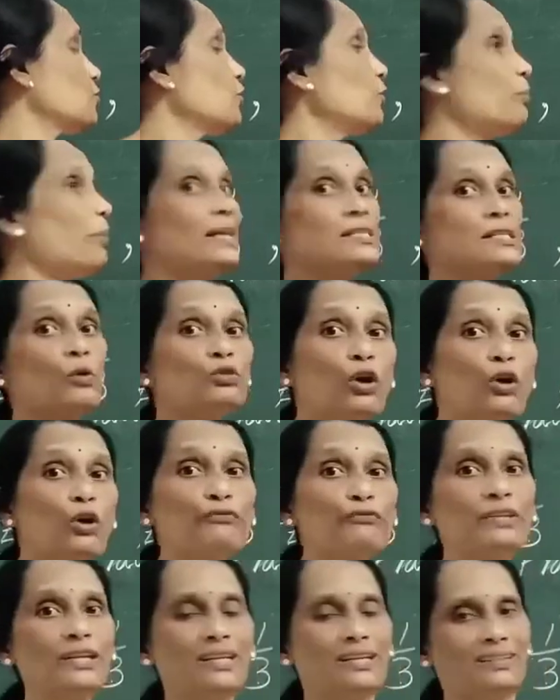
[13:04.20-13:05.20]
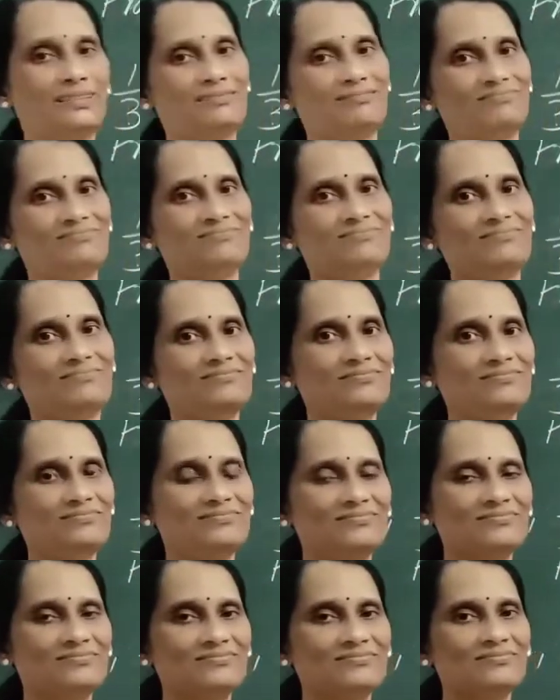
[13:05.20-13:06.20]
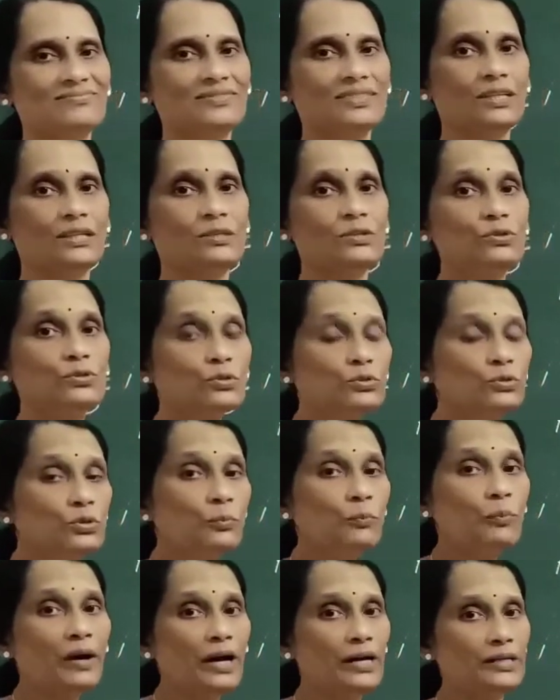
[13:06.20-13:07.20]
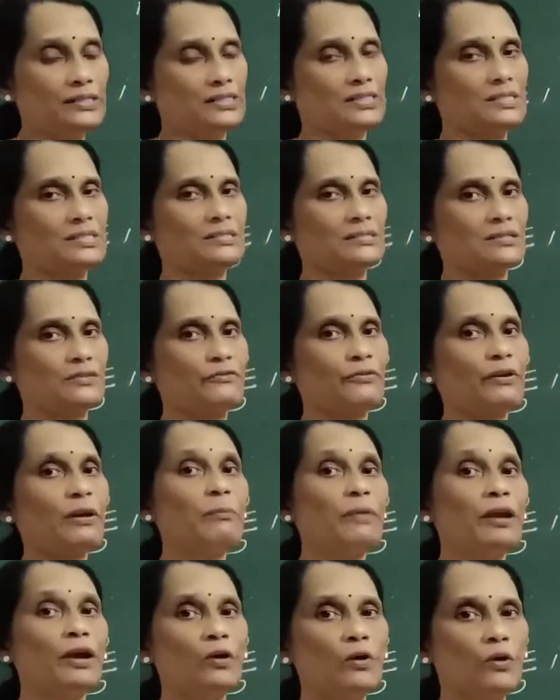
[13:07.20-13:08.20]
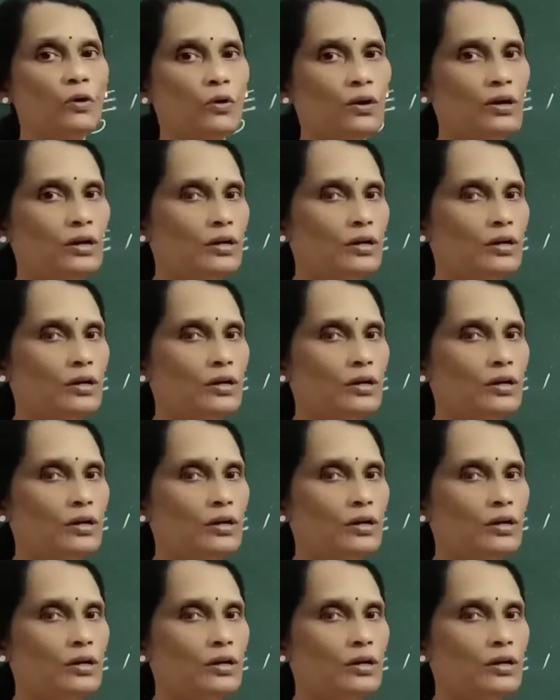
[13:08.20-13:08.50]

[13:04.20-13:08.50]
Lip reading: out of 3. 2 parts from a whole.